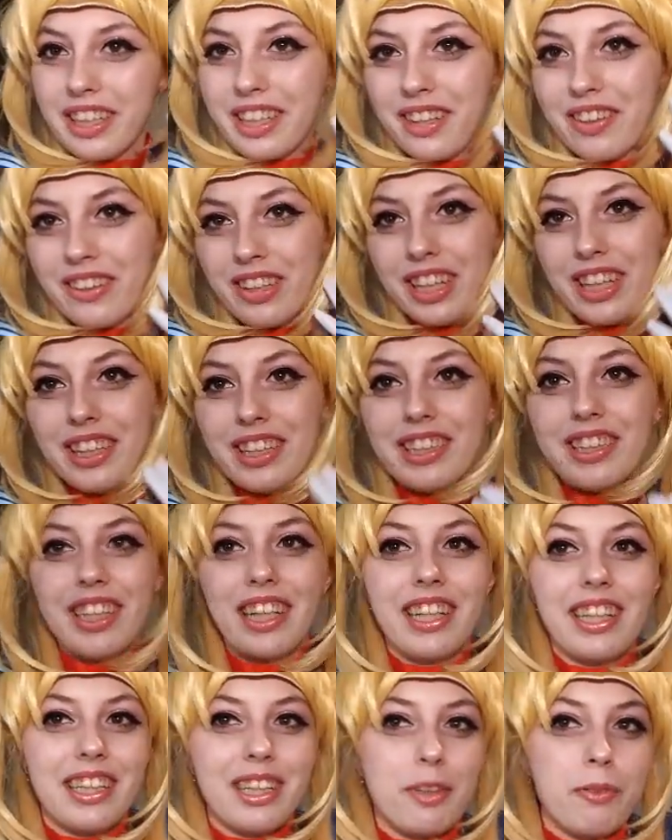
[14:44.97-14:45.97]
I know that it's
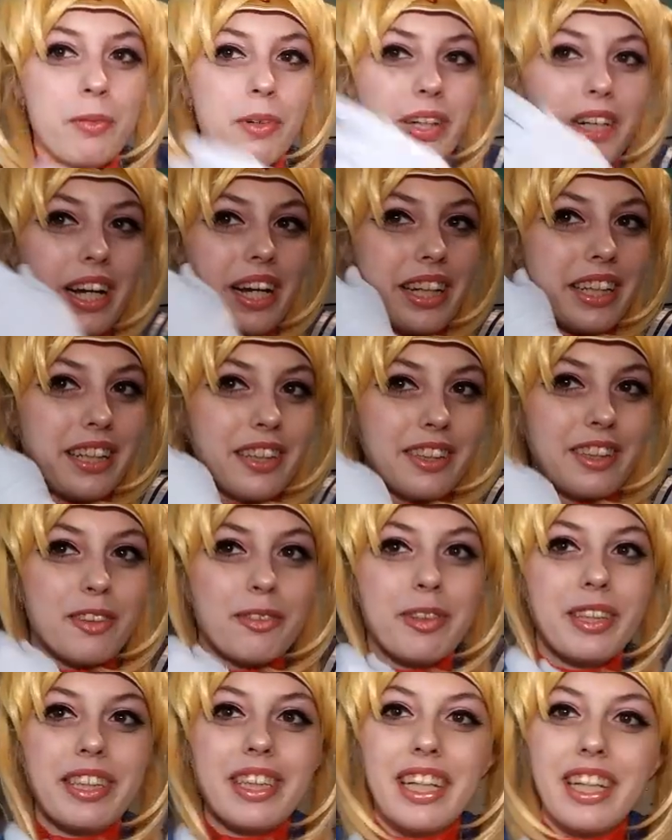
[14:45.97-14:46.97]
like a more accurate
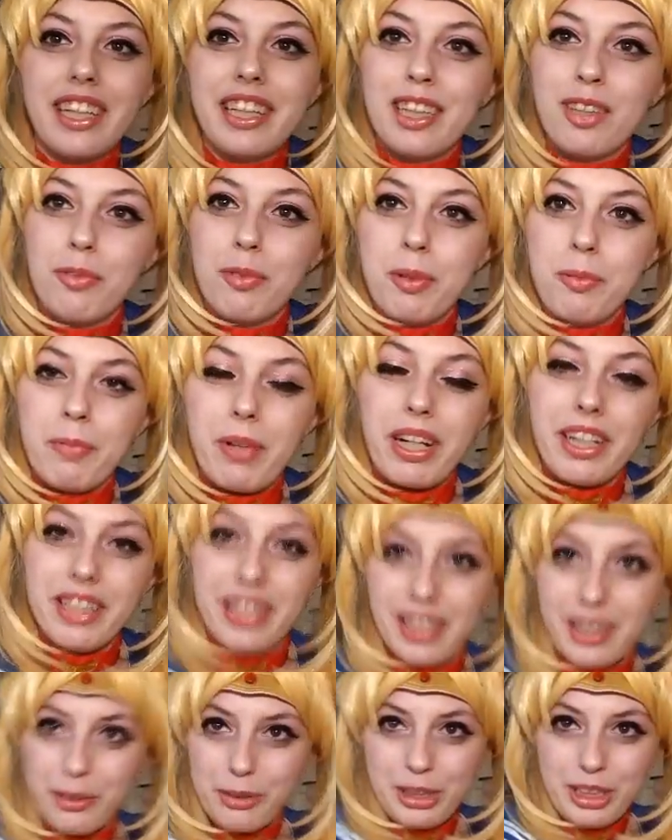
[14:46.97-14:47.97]
retelling of the
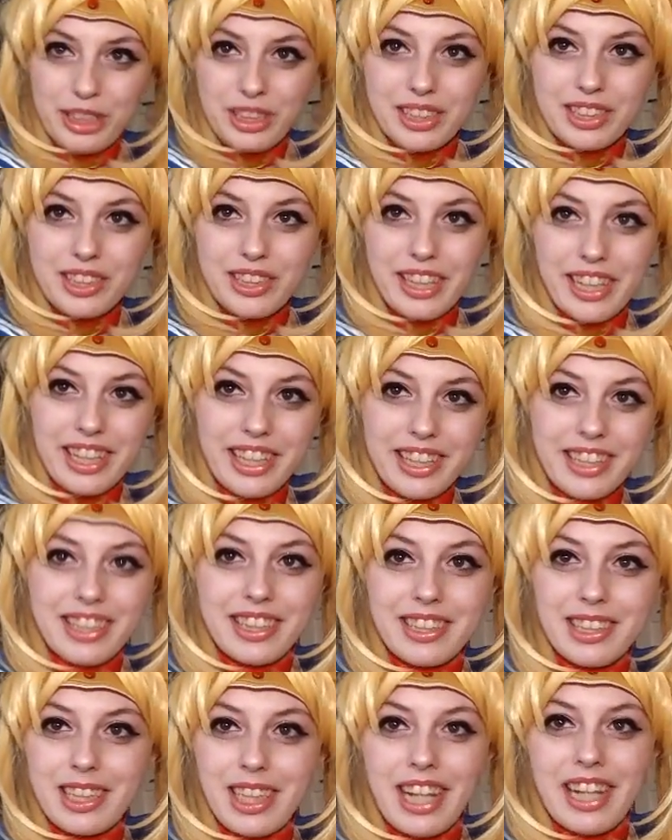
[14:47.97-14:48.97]
manga, which is great
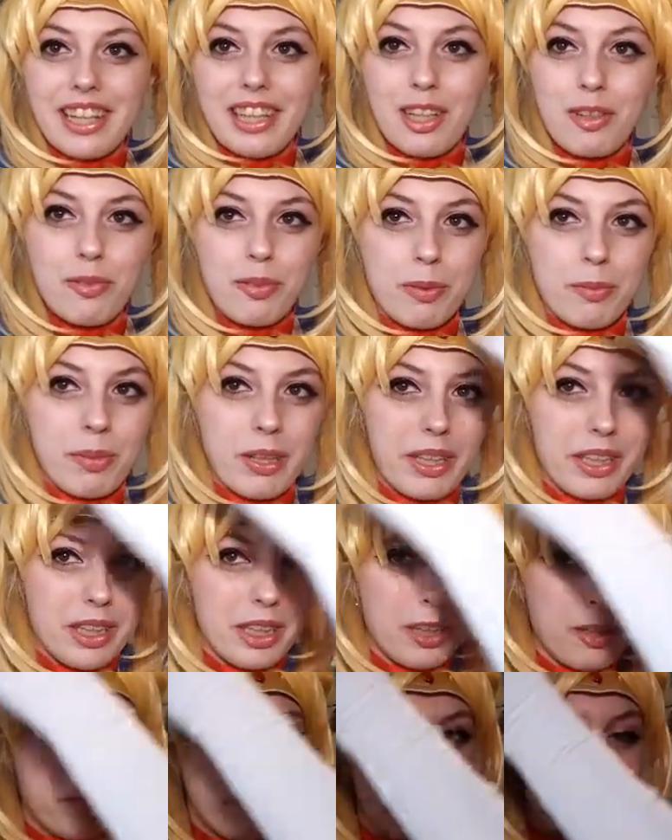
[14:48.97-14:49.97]
because I love the
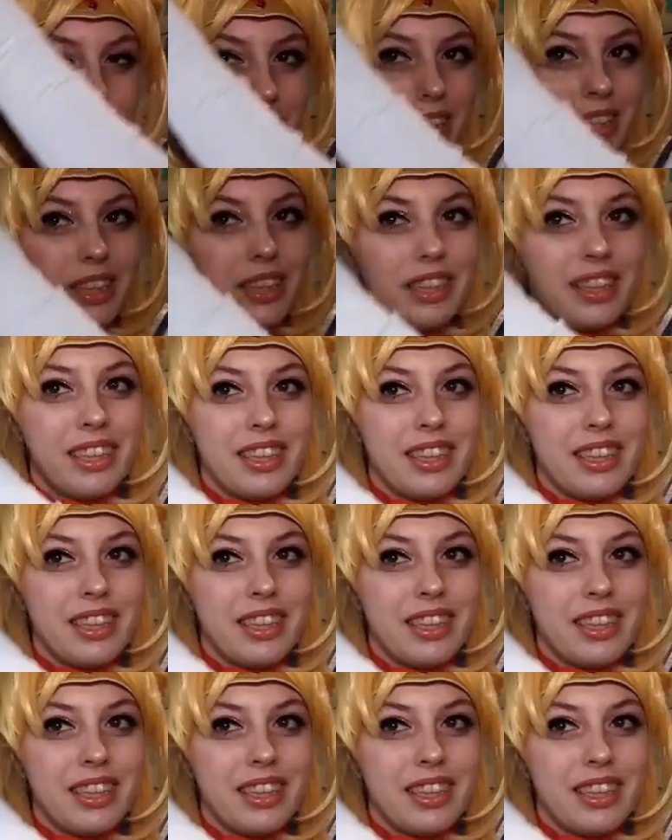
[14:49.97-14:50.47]
manga, but